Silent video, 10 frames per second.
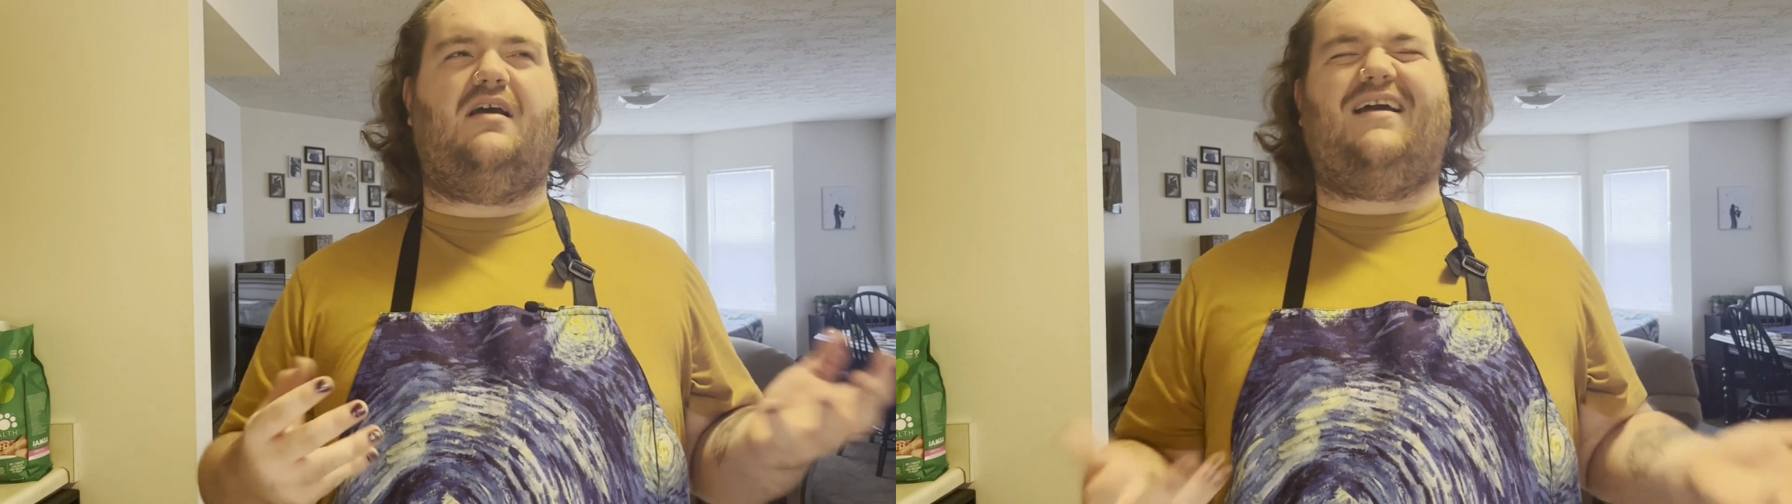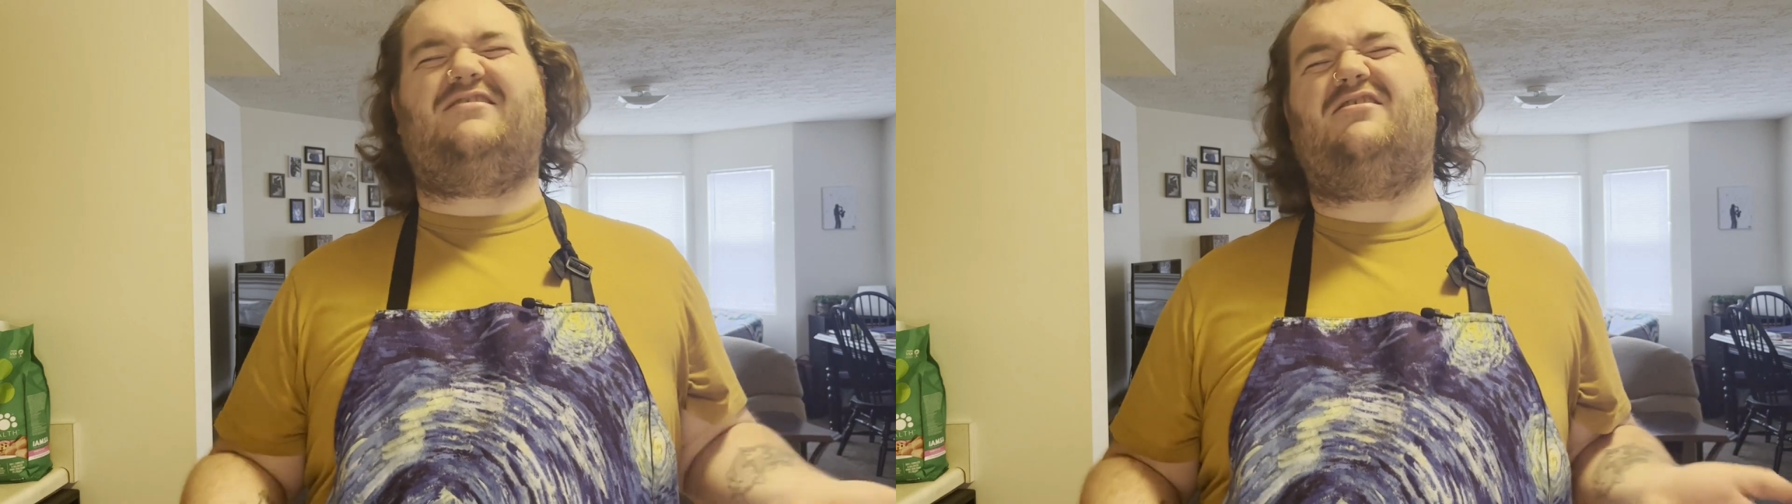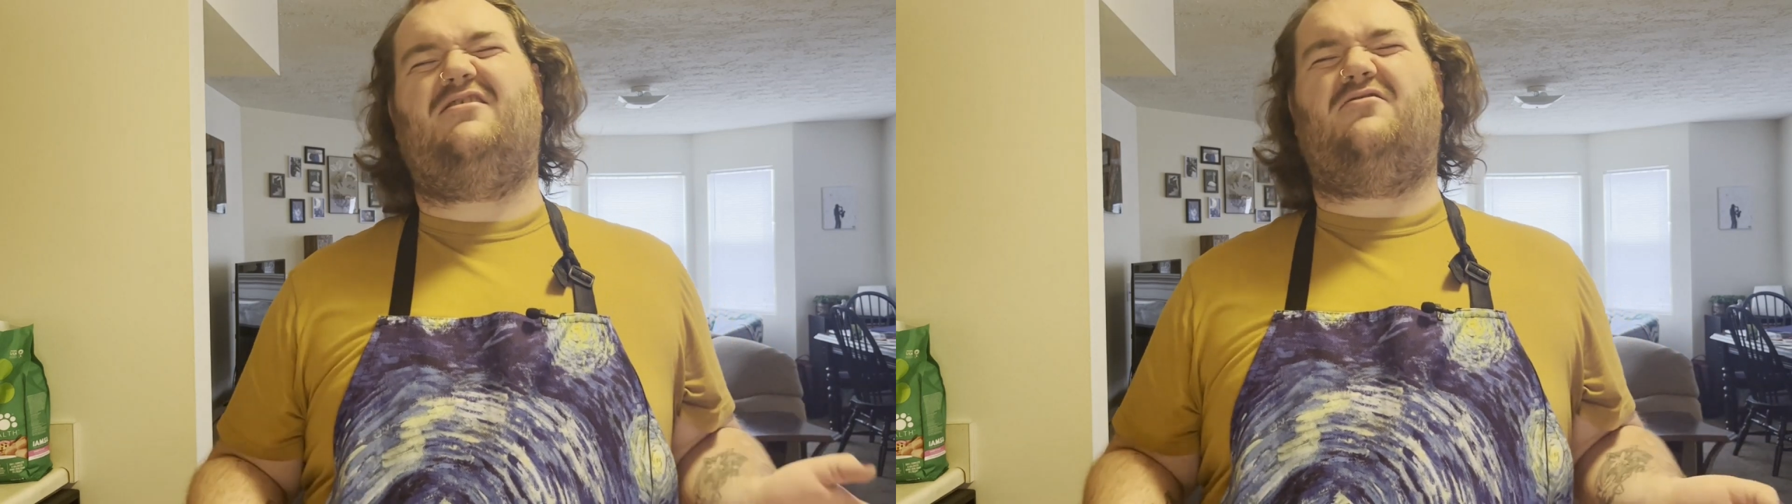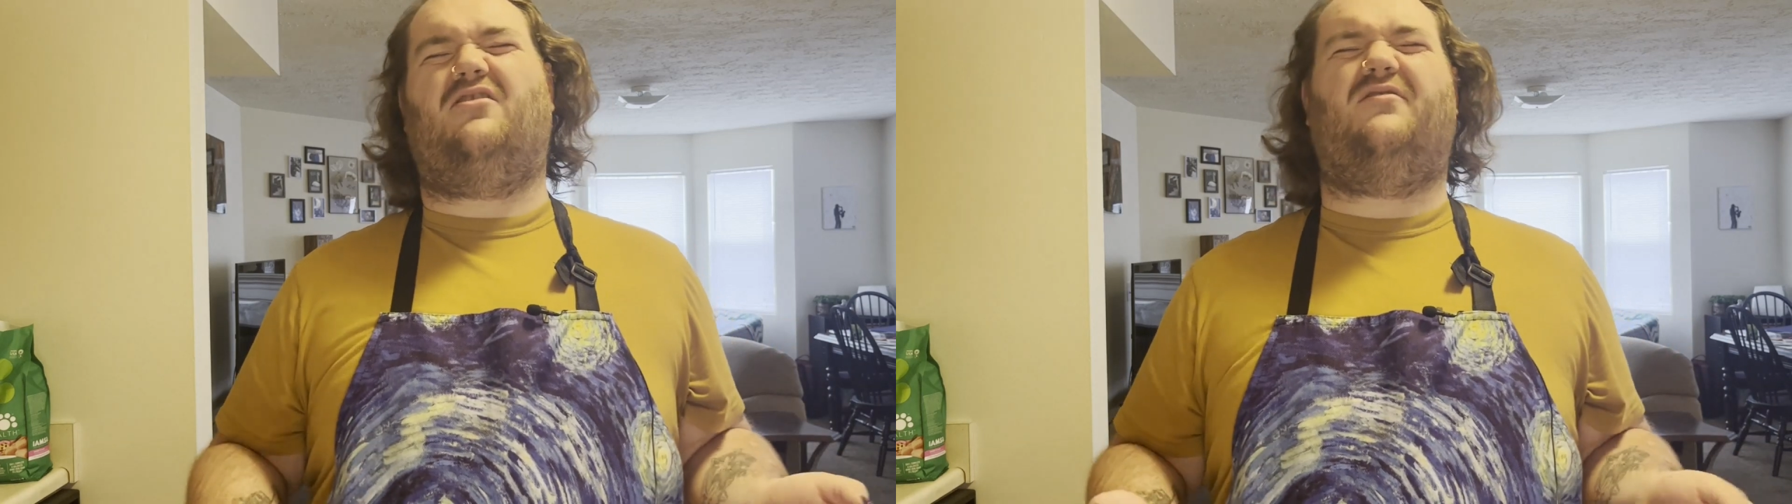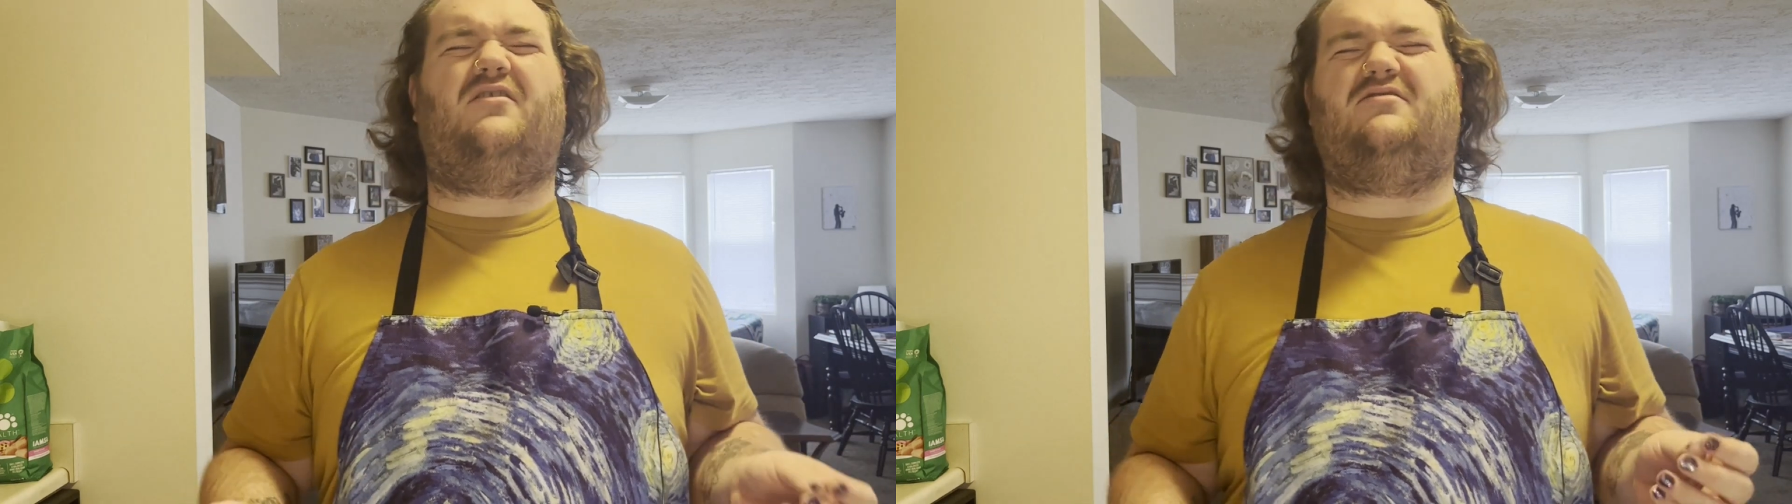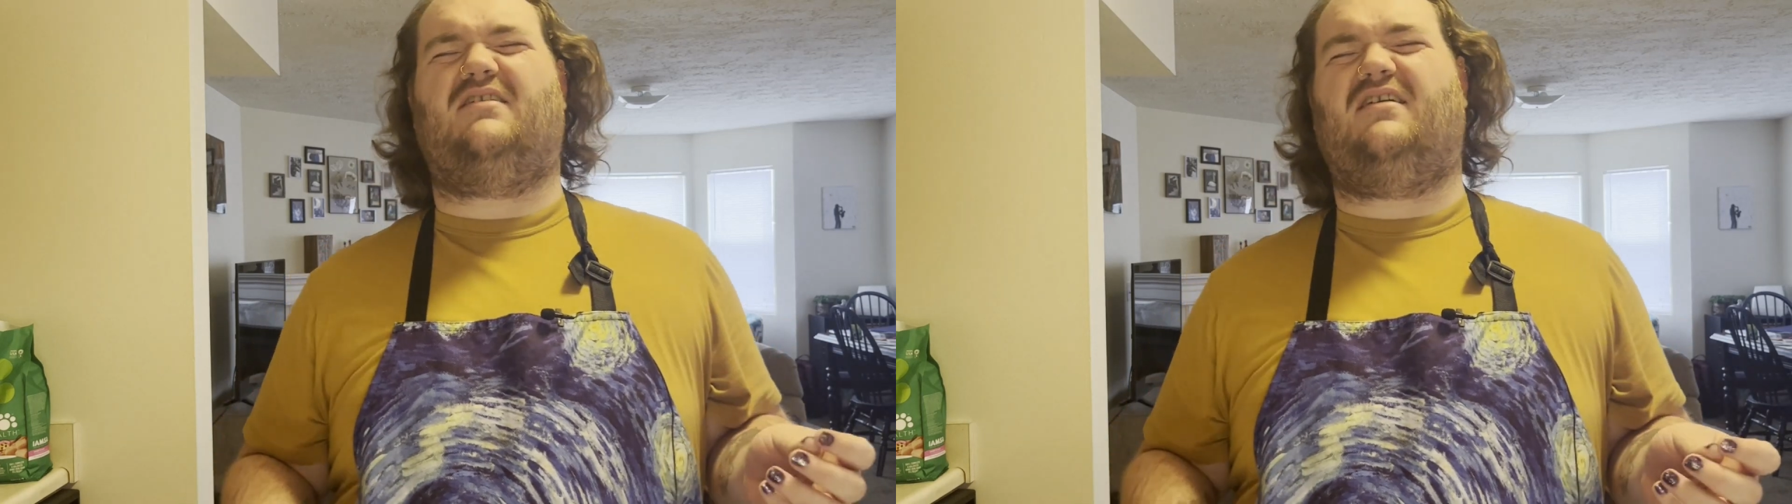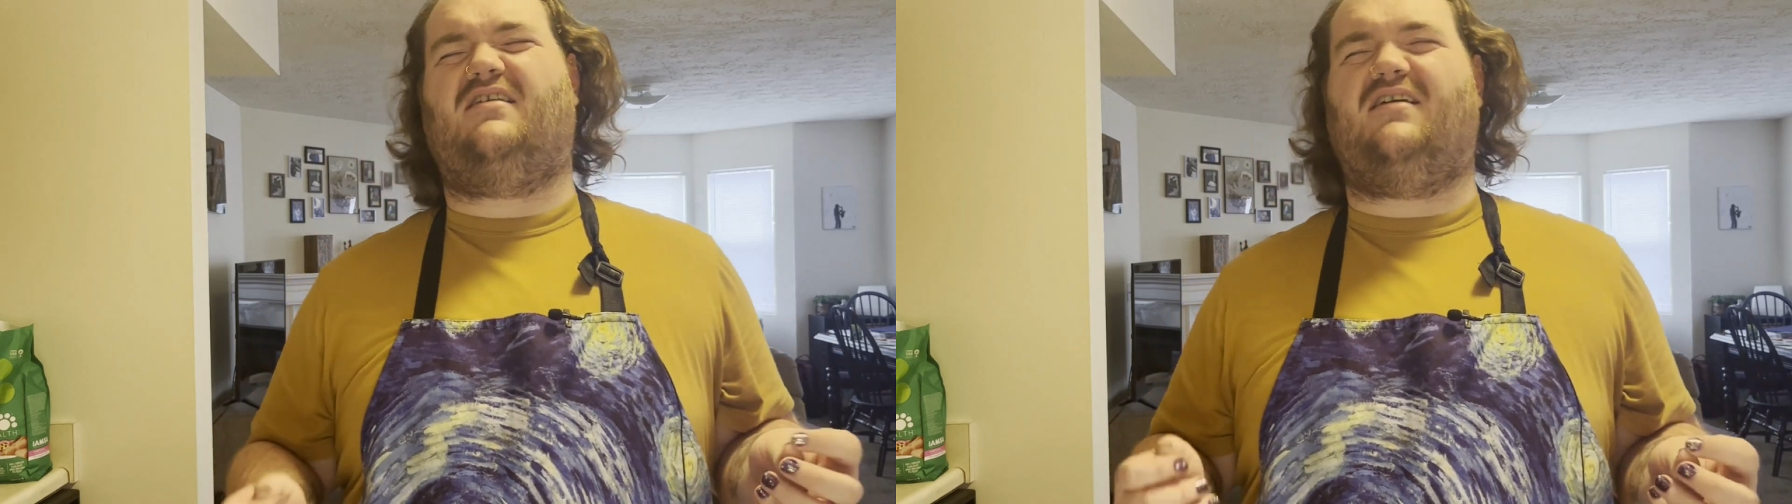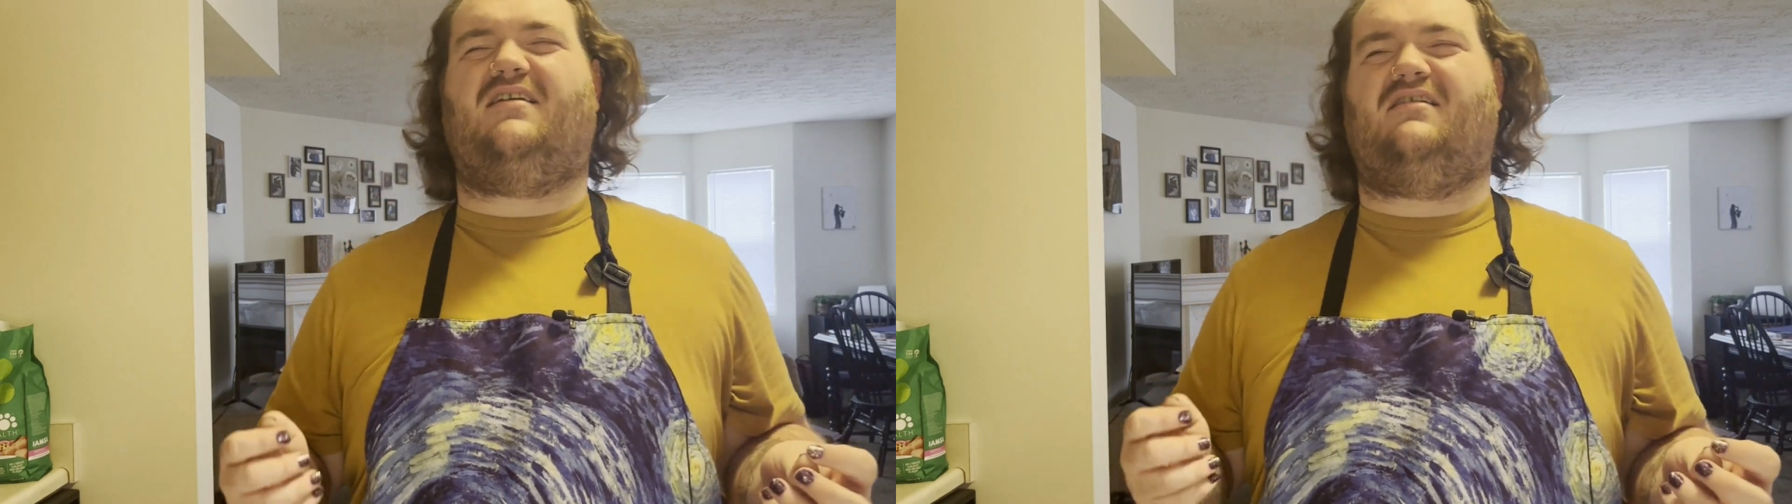I actually don't know if there's
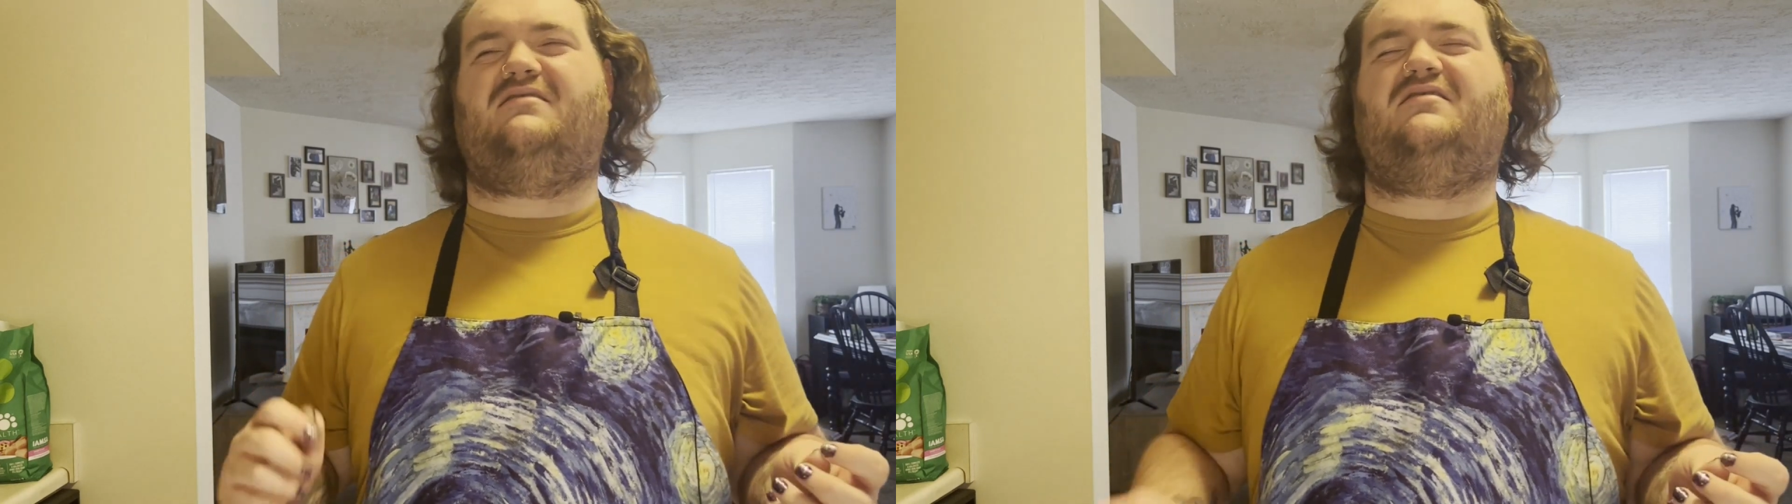anything in